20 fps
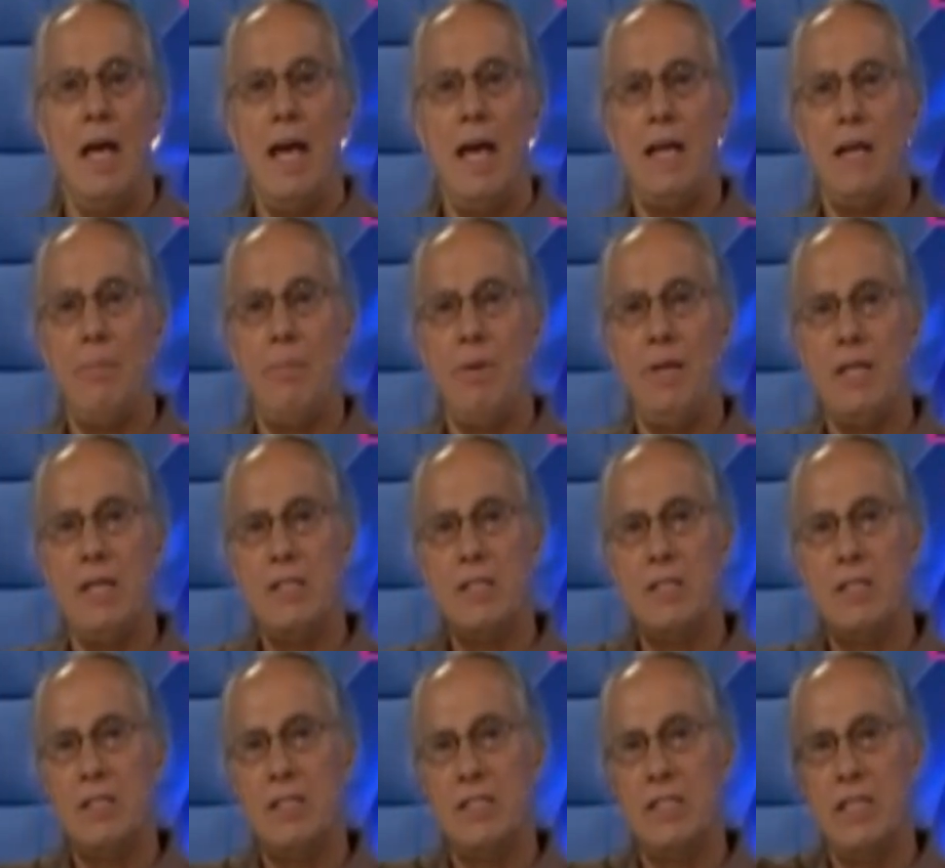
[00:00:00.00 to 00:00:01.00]
And a
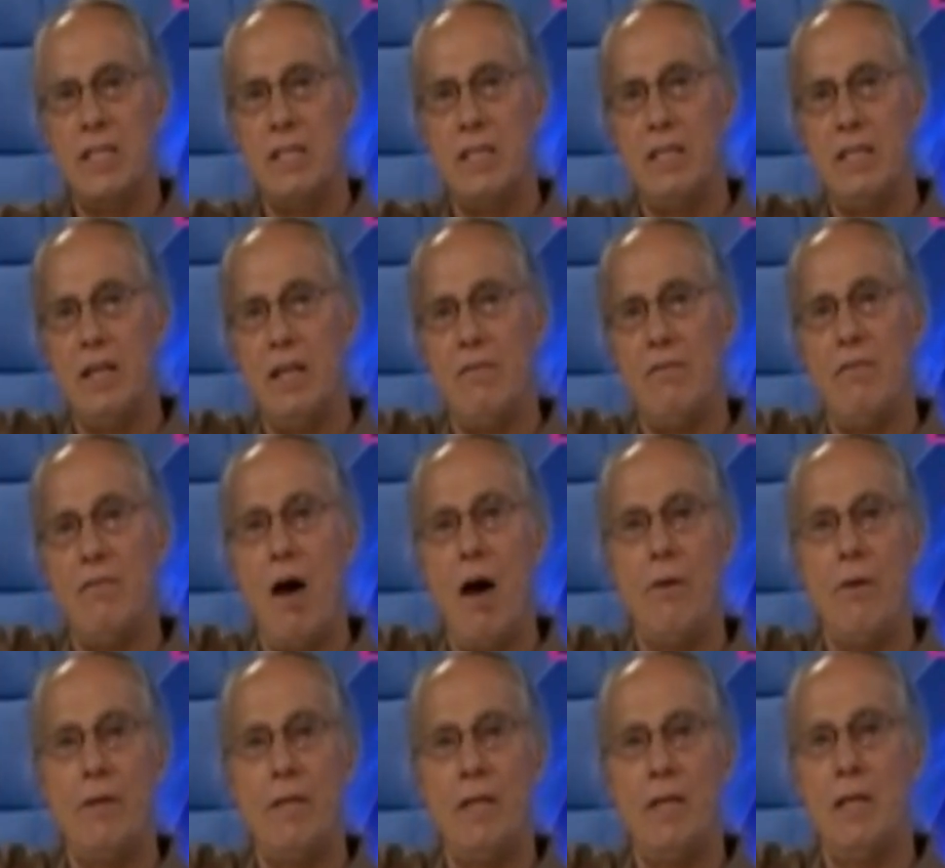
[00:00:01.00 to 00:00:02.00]
piece of the ceiling had
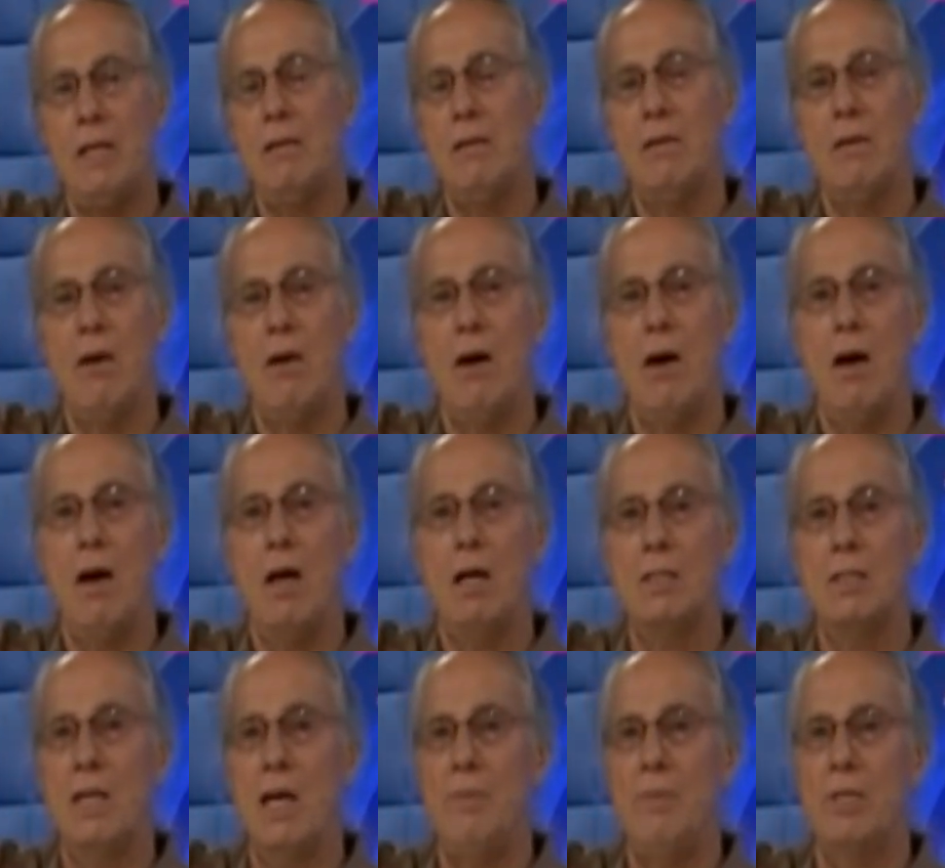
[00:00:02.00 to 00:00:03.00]
fallen in a
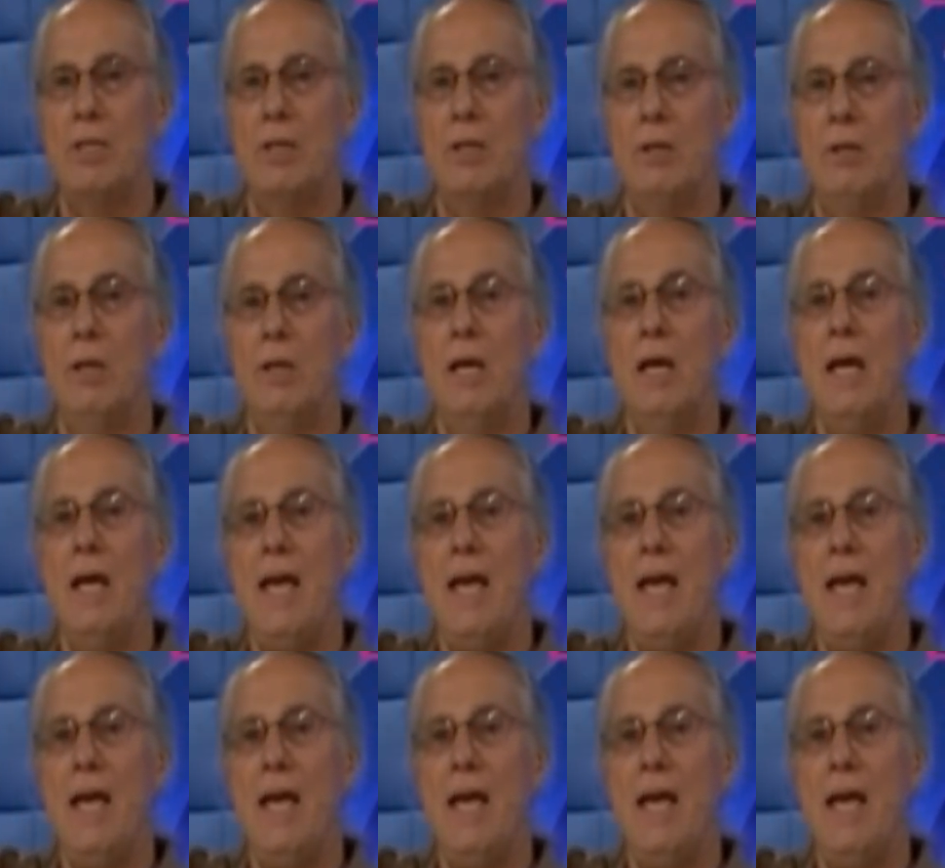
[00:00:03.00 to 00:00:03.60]
long time ago,